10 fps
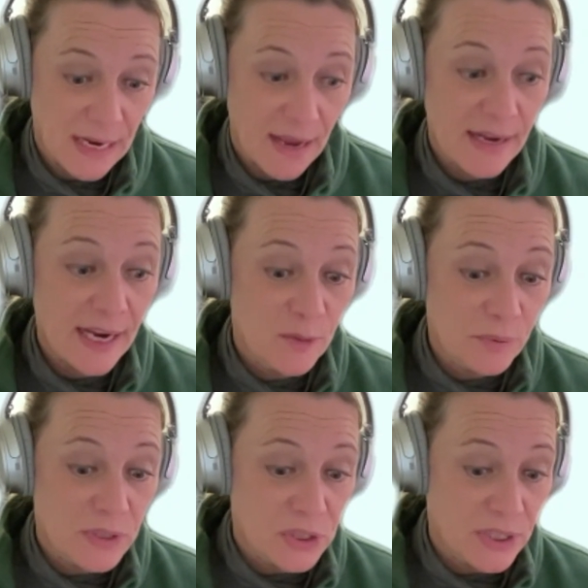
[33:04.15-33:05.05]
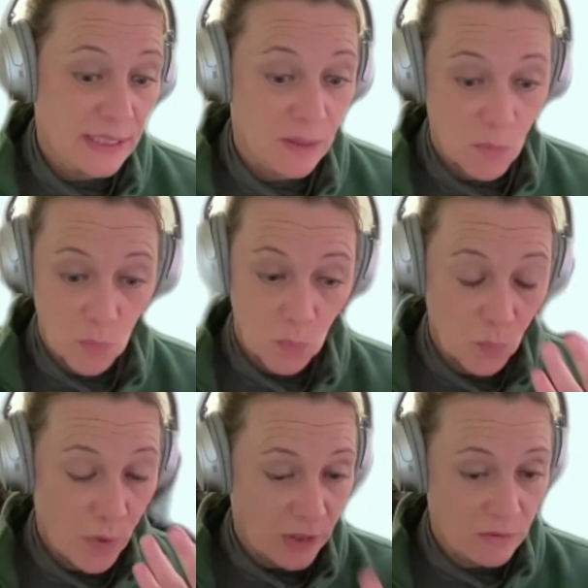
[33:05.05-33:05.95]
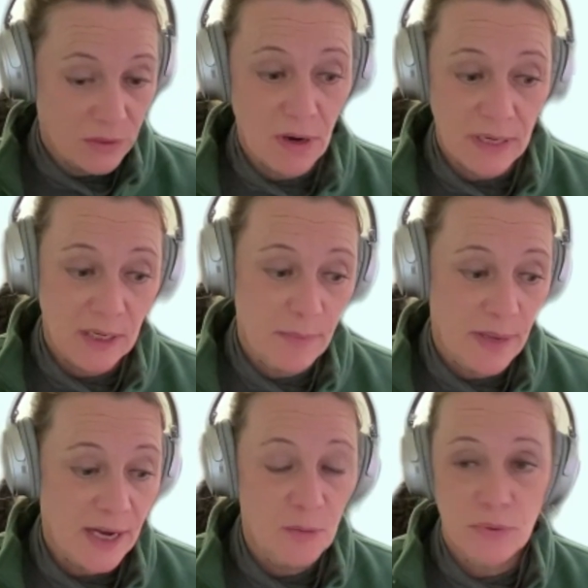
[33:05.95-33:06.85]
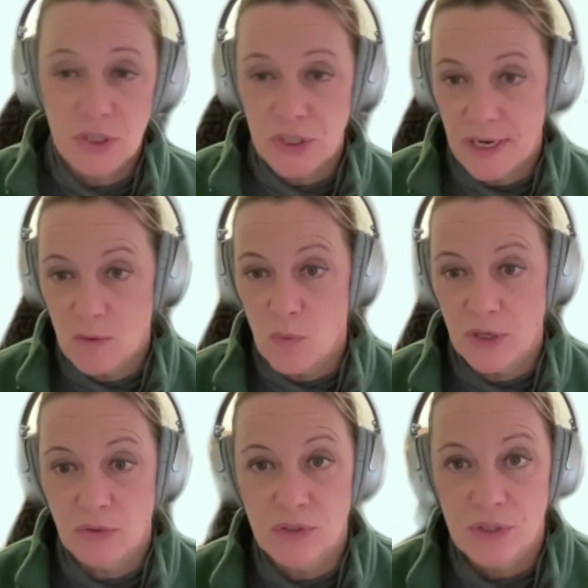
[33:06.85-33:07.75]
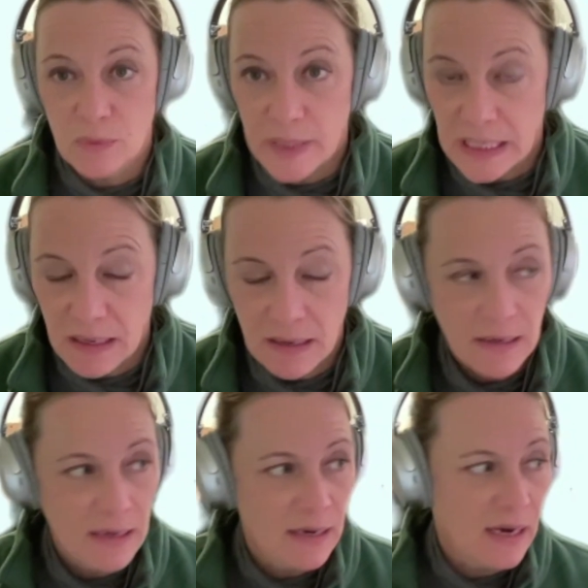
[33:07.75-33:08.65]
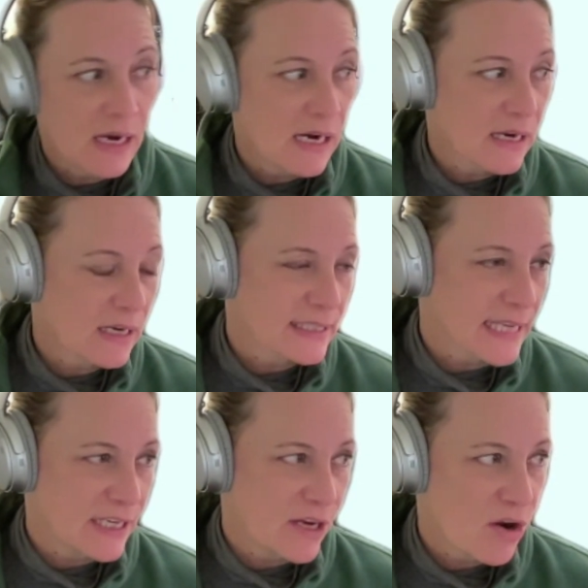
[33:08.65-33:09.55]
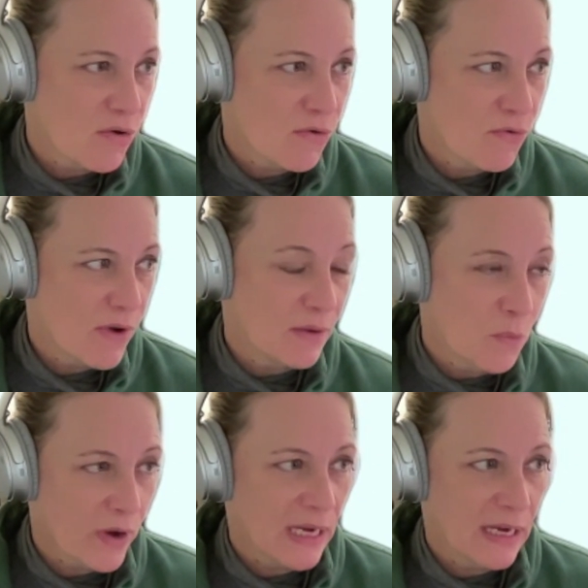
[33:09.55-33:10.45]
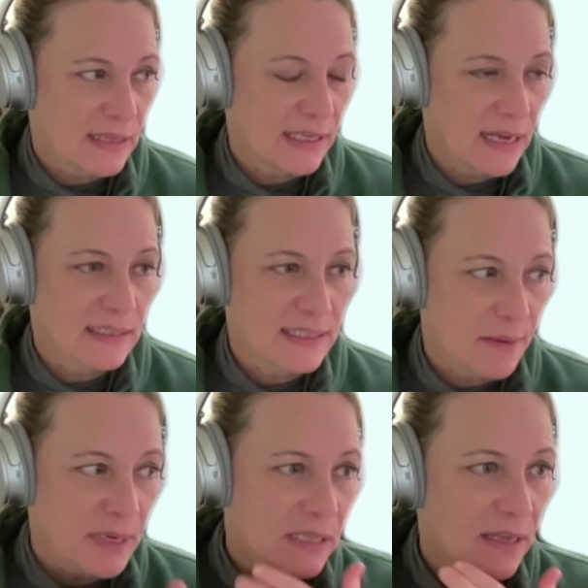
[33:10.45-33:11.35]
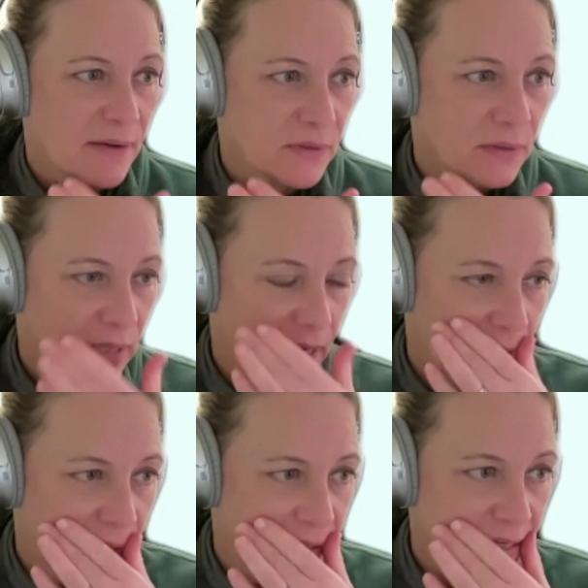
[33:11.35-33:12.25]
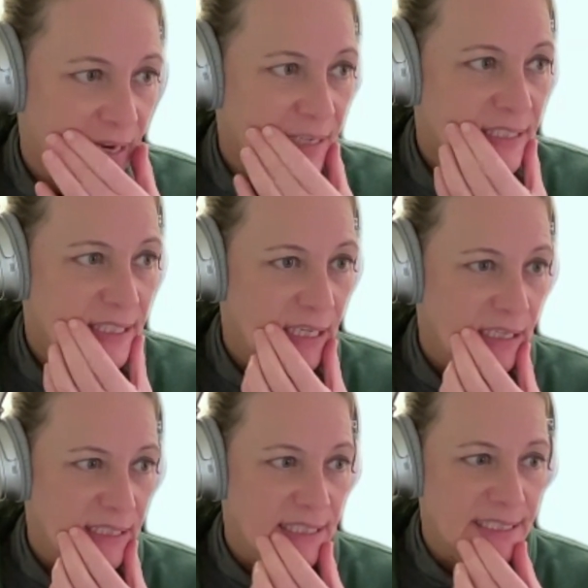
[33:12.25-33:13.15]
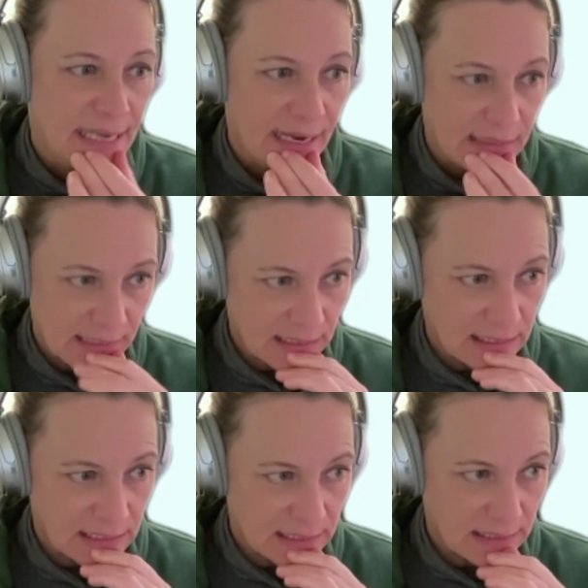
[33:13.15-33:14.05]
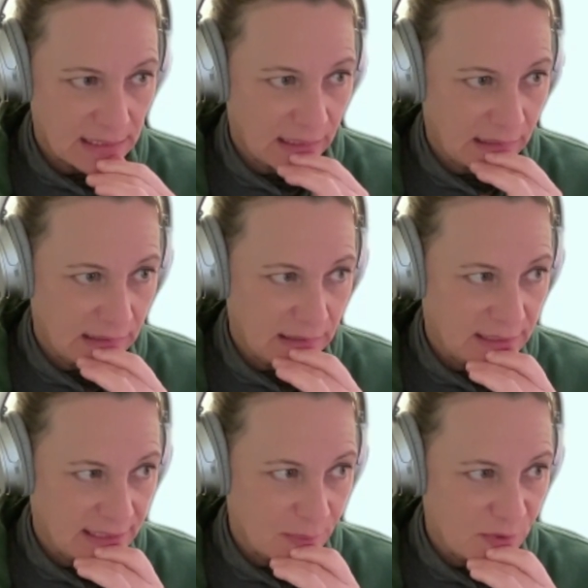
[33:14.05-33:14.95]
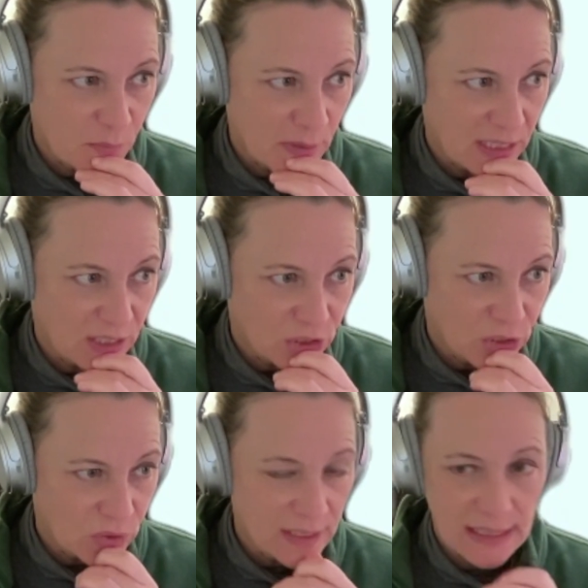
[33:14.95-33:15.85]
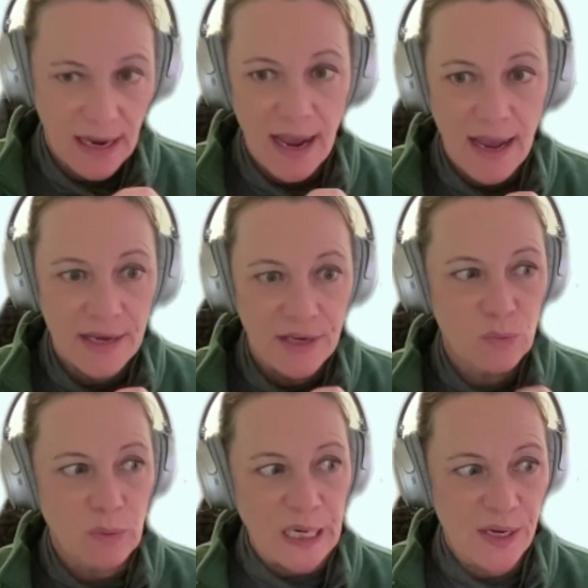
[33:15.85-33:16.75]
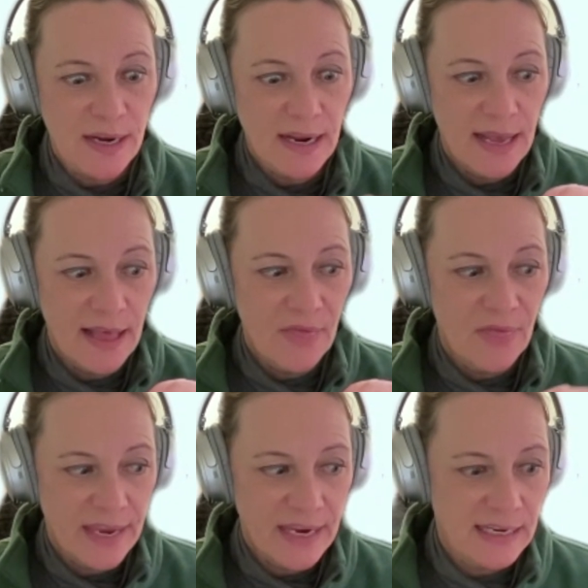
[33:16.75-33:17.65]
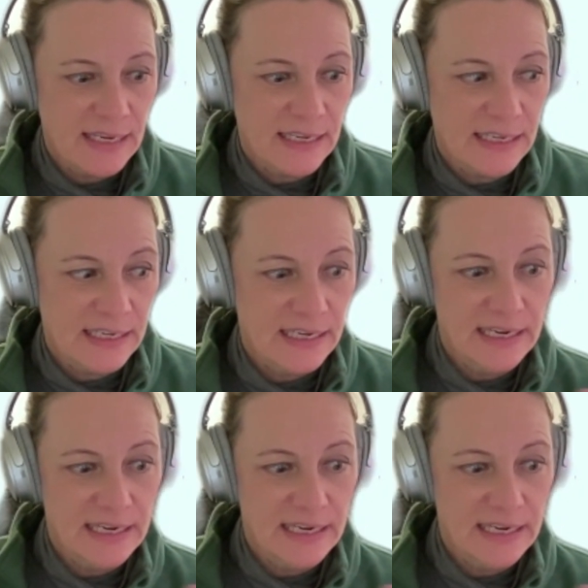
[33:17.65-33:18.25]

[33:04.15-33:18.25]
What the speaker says: And I appreciate like what you're talking about. I appreciate what you're doing because I know working at the academic level and seeing sadness in some of my students' eyes when they